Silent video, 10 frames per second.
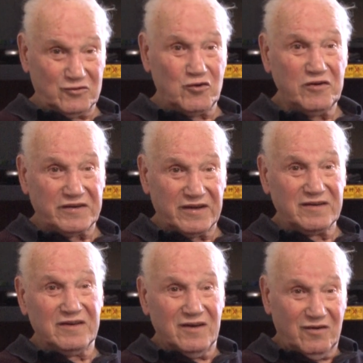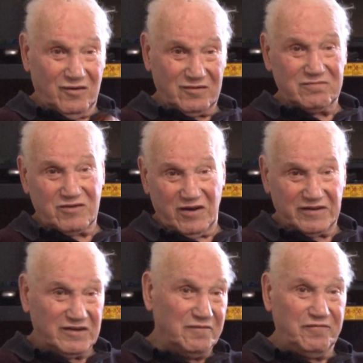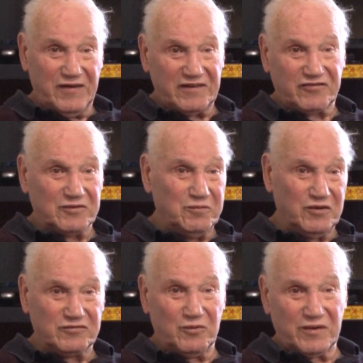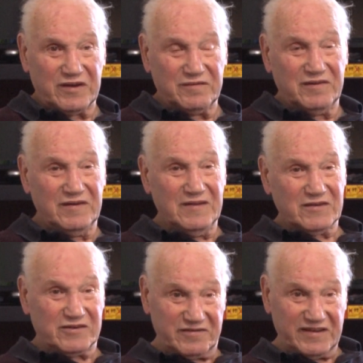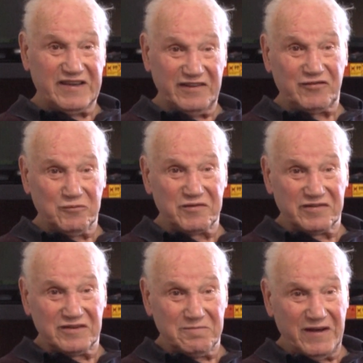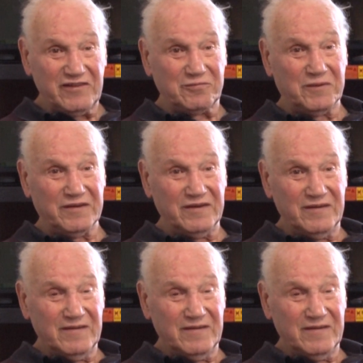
cooking or cutting up vegetables or whatever, because the kitchen was in the basement.